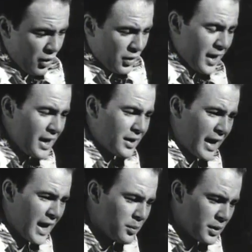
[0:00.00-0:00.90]
Okay,
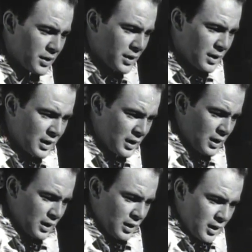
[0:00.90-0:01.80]
Dad, but
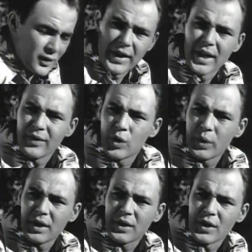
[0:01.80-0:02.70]
if I never
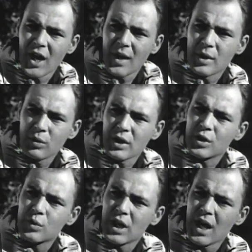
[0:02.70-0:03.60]
go into the Army,
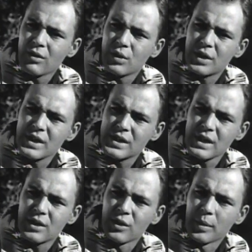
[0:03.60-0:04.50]
what good will
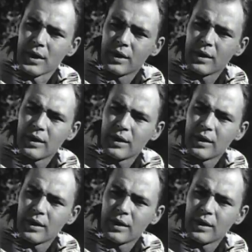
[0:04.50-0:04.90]
ROTC do me?